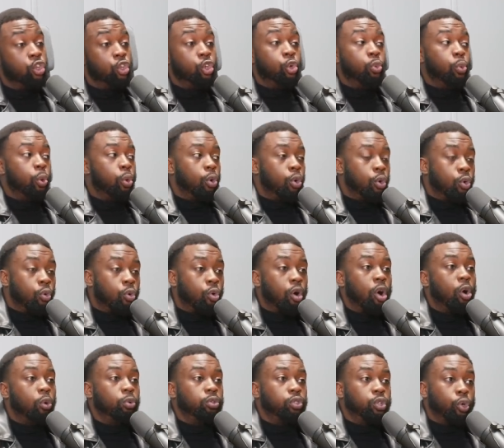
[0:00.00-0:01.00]
you will
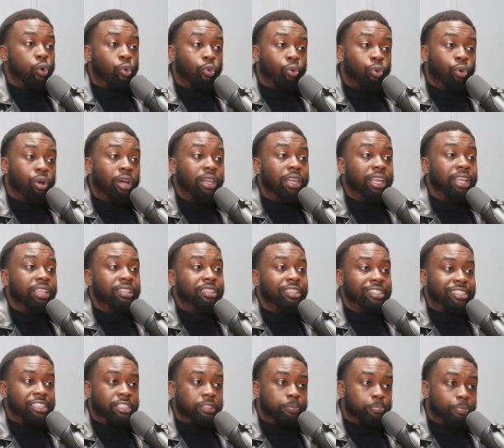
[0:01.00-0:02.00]
grow to really
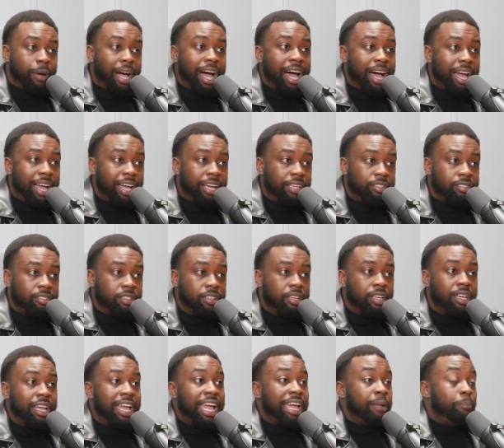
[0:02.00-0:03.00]
despise
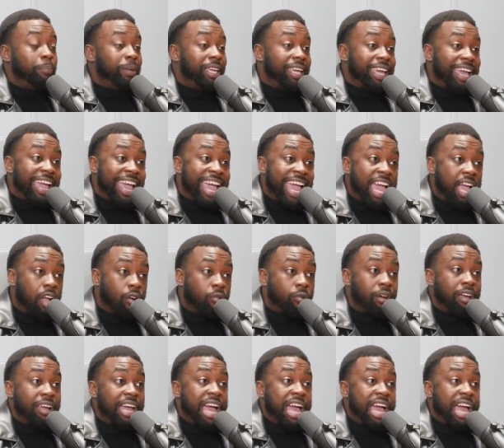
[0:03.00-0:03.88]
and be angry,